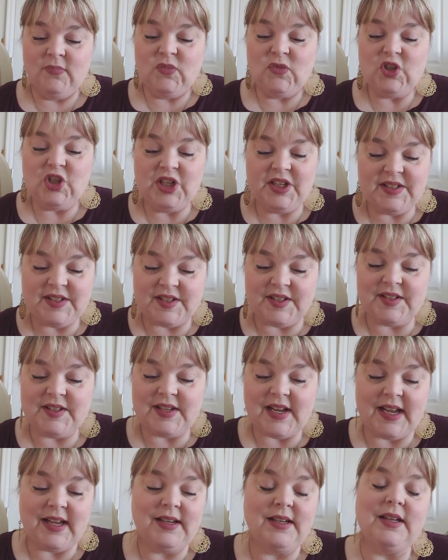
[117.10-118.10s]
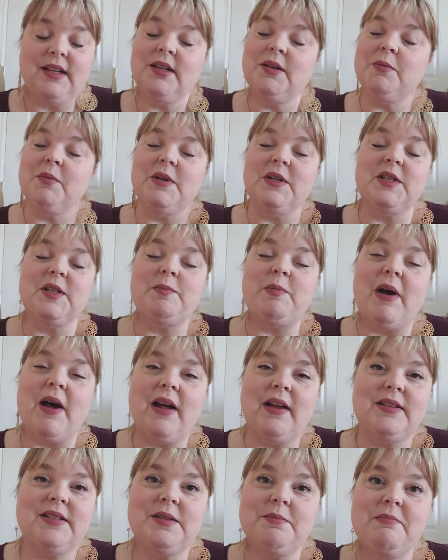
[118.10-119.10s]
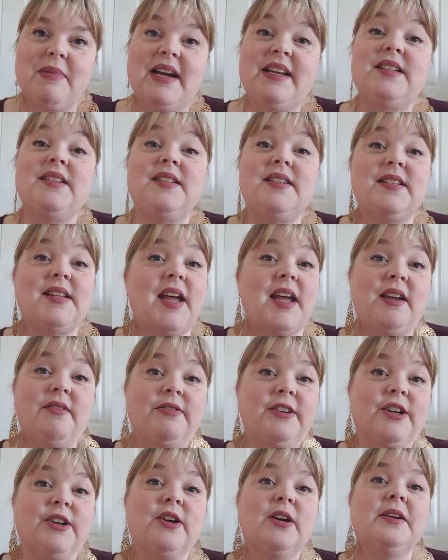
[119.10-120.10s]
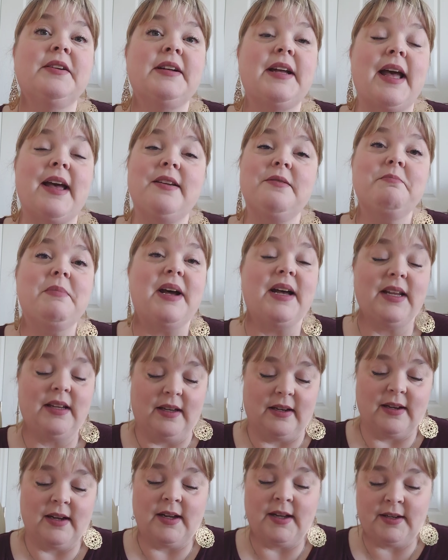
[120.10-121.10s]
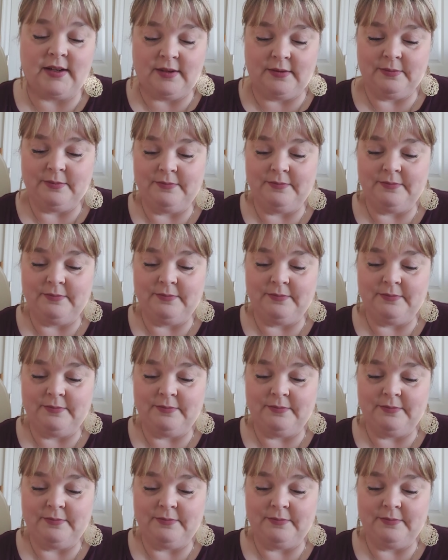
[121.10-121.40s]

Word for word: Jesus said in response, My Savior and my God.